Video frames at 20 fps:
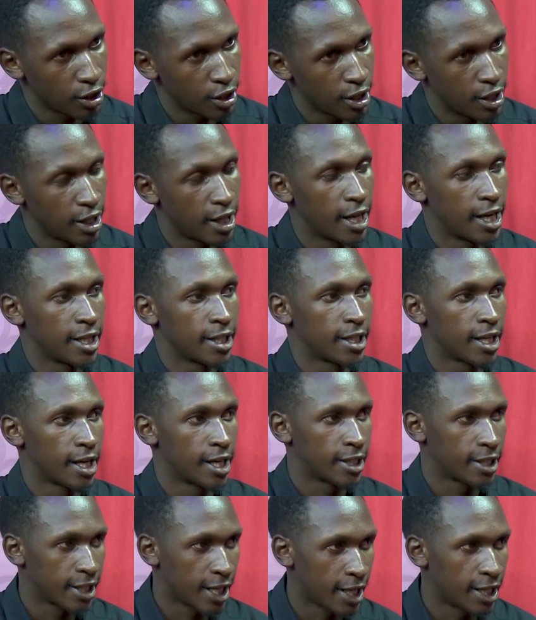there is a
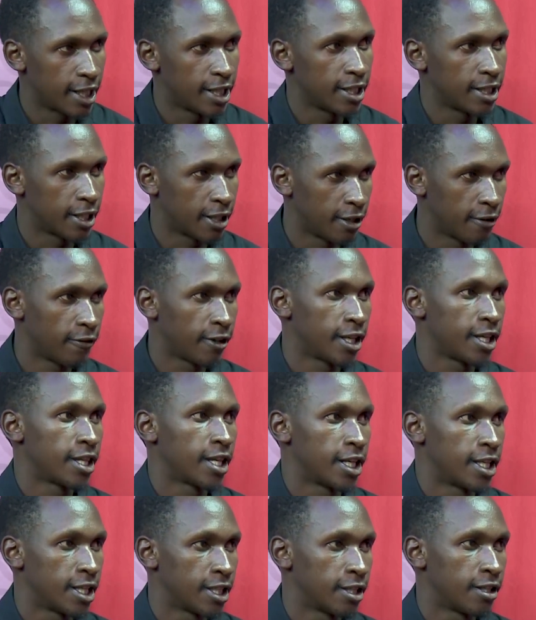certain certificate
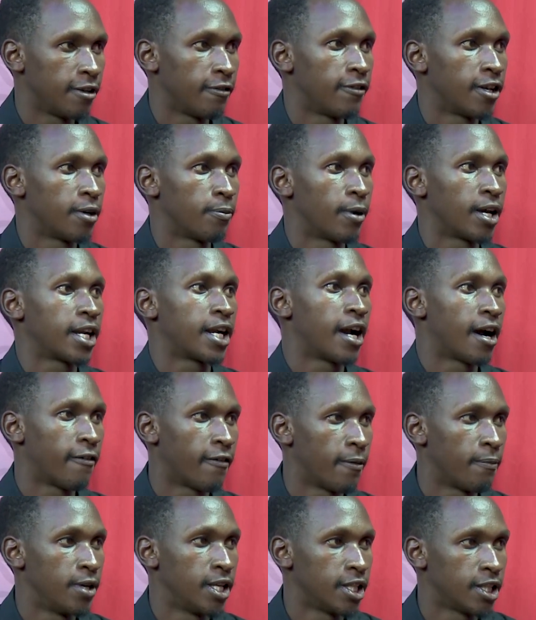that is given by
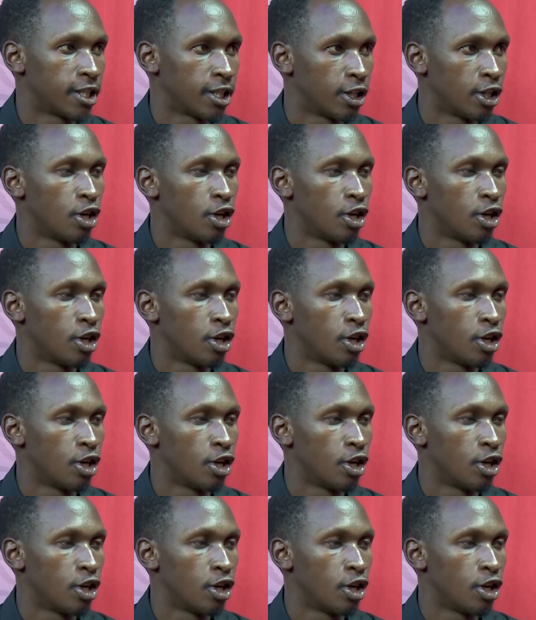government,